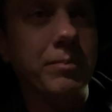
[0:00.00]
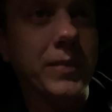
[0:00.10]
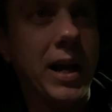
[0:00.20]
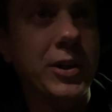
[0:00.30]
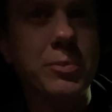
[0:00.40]

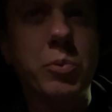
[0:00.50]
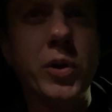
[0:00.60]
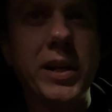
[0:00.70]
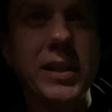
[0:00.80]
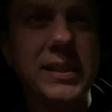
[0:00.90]
I just put
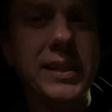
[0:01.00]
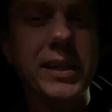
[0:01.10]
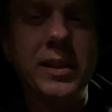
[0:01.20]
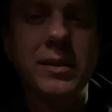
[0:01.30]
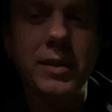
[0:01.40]
in a
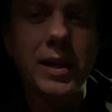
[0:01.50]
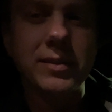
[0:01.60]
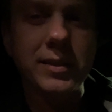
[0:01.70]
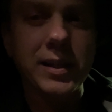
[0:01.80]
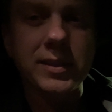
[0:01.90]
city as a
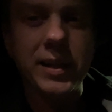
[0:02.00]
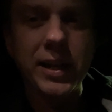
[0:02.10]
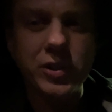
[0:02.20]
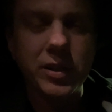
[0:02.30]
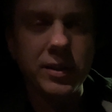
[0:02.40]

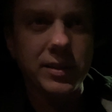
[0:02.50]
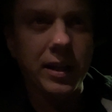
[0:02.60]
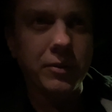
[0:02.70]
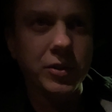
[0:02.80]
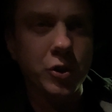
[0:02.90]
destination instead
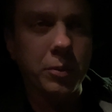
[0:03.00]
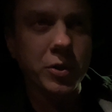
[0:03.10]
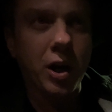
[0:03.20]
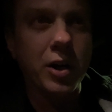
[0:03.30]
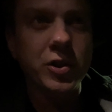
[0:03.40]
of a
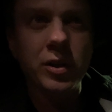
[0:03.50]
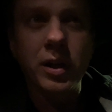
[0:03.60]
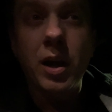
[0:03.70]
supercharger,